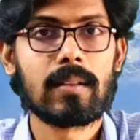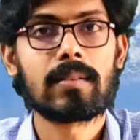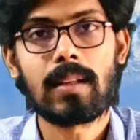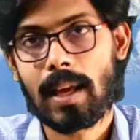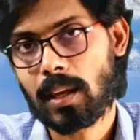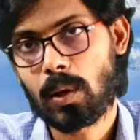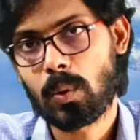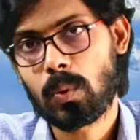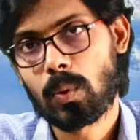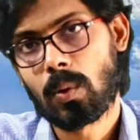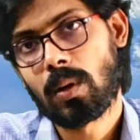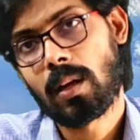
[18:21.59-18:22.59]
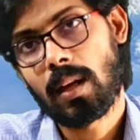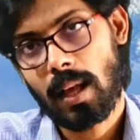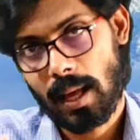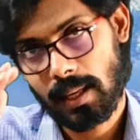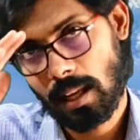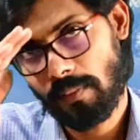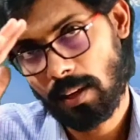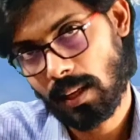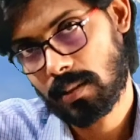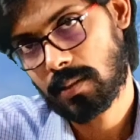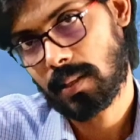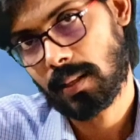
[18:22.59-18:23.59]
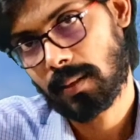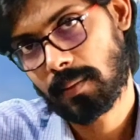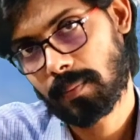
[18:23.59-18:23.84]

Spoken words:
Thank you and have a nice day.